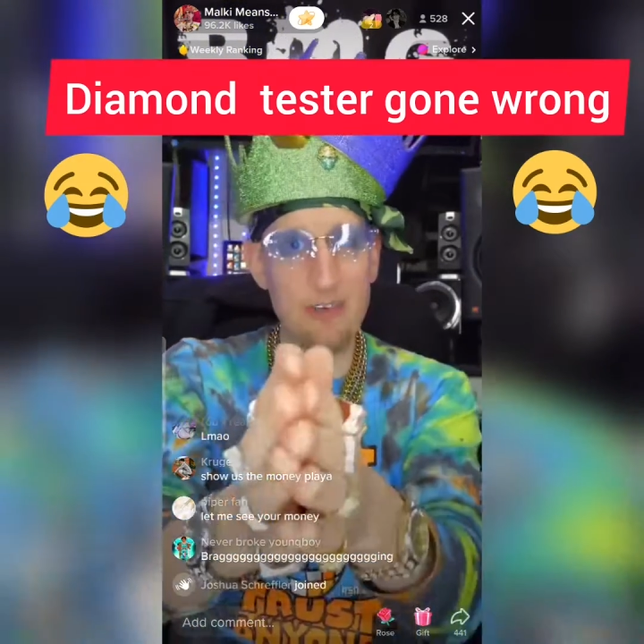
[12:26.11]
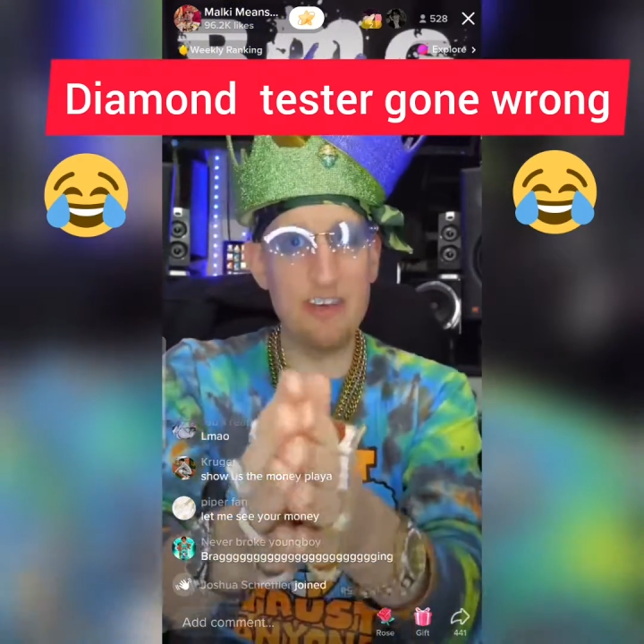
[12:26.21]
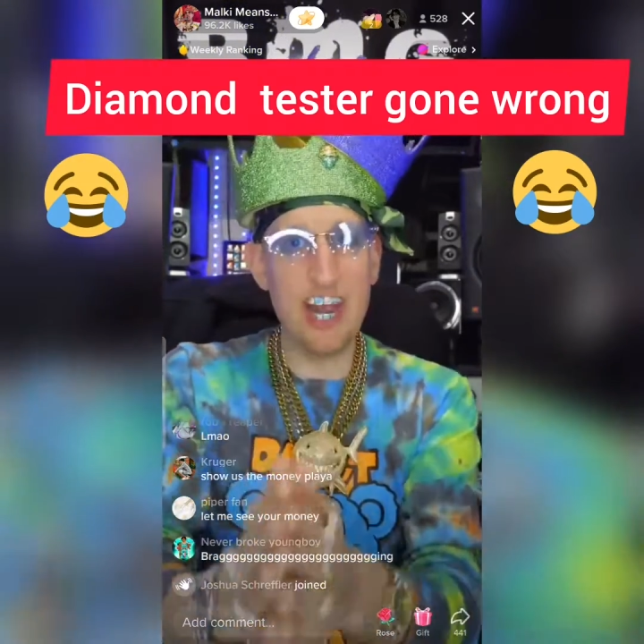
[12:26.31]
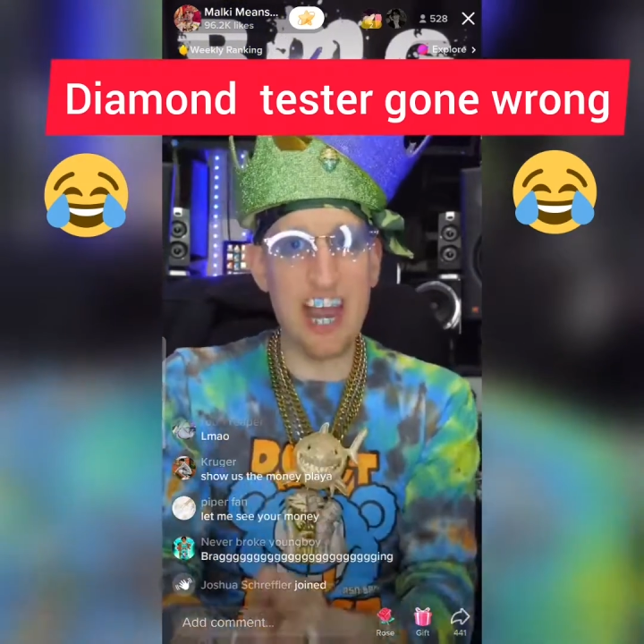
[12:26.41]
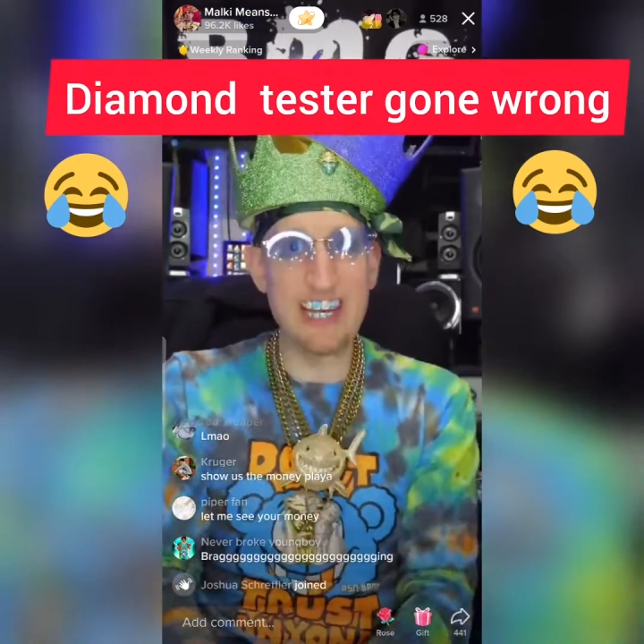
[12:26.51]

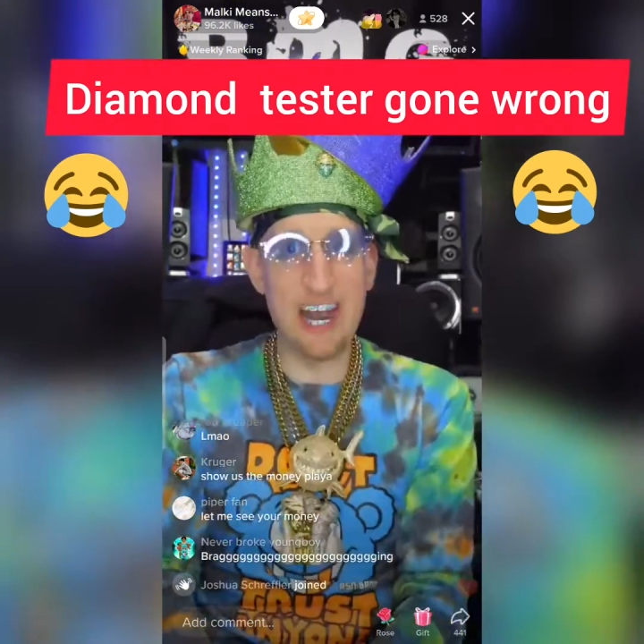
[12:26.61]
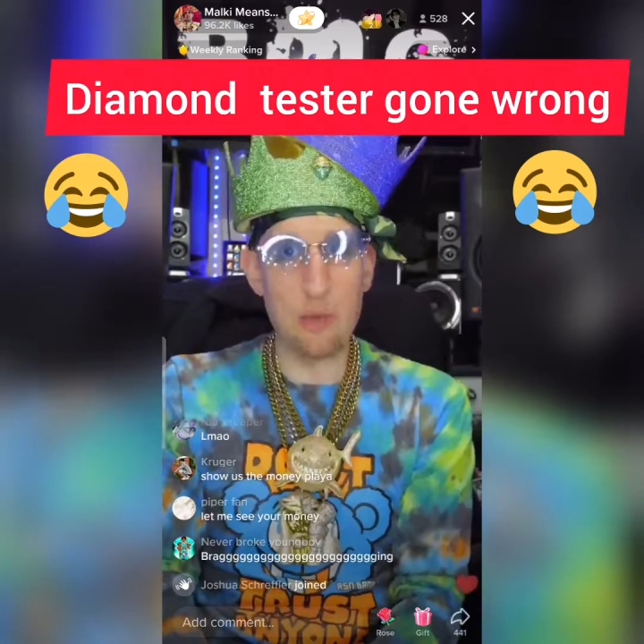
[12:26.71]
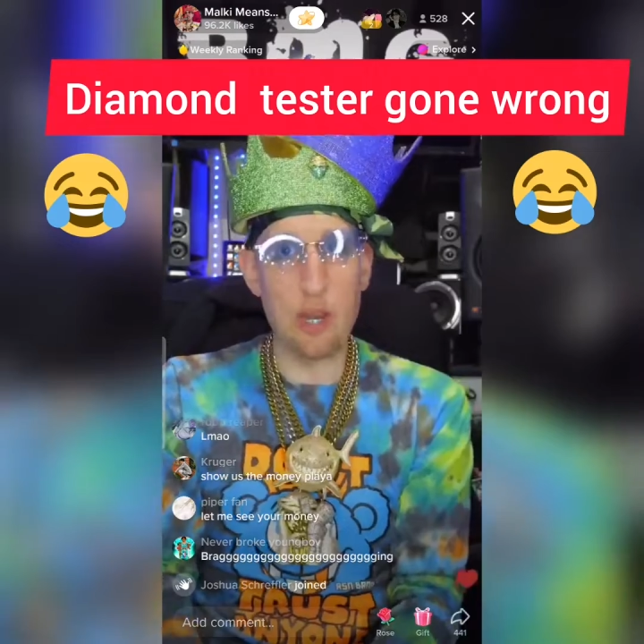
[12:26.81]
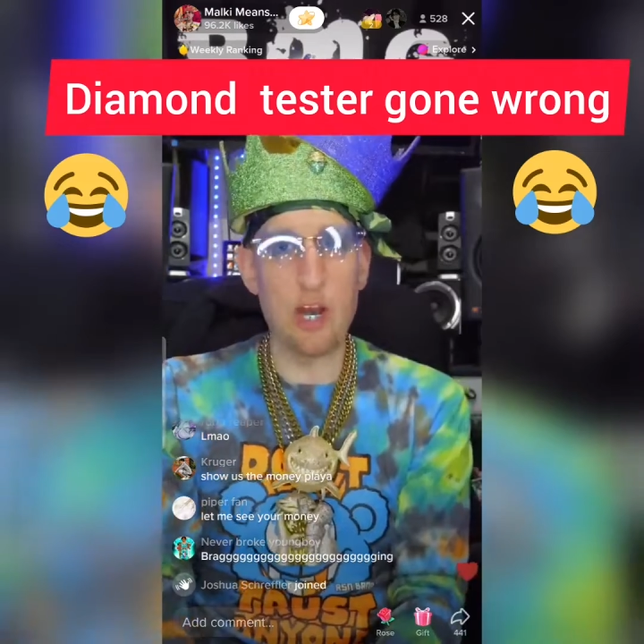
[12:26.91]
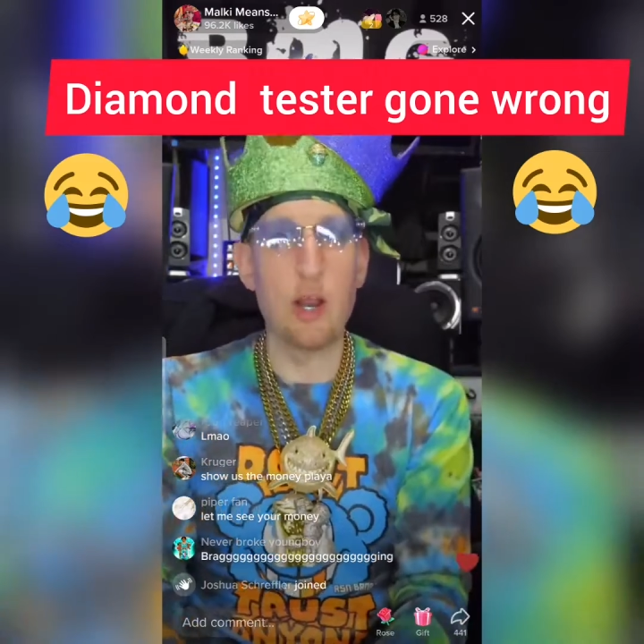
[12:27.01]
love you
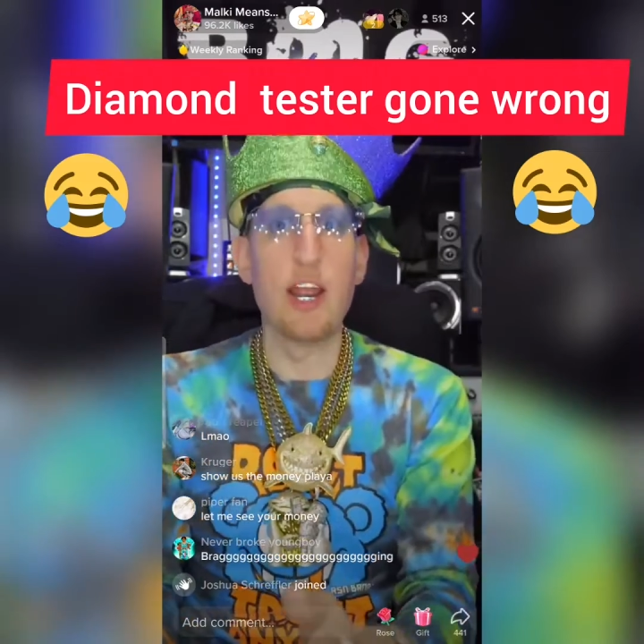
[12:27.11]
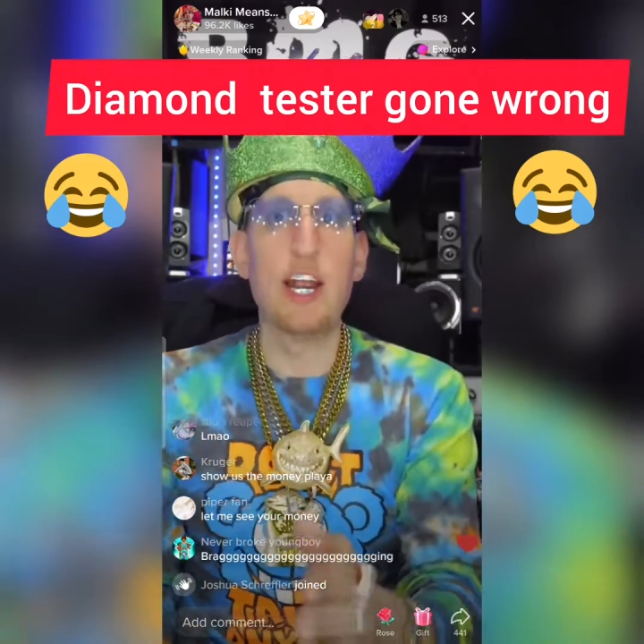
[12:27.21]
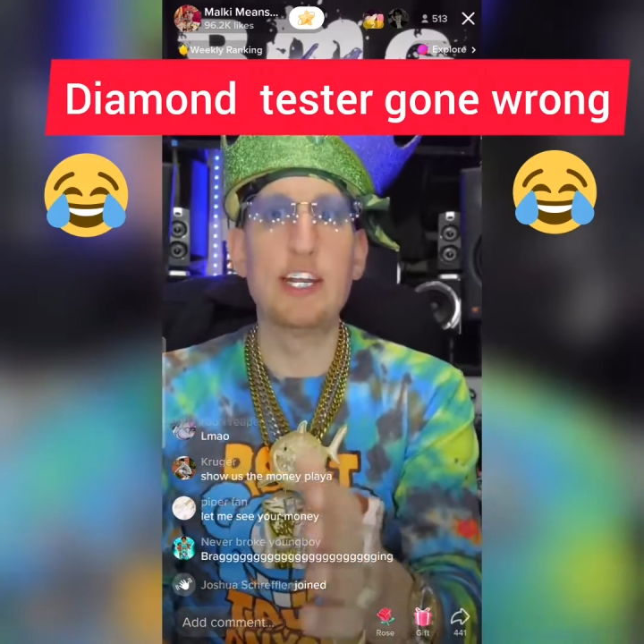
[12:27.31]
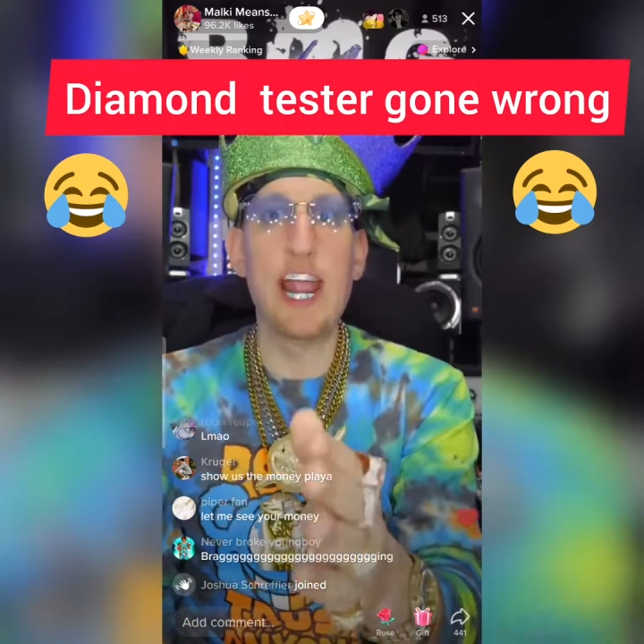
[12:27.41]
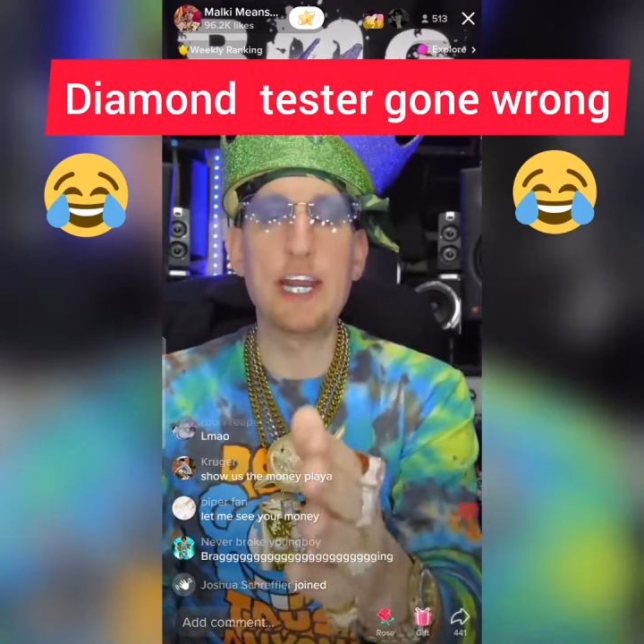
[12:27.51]
guys out there.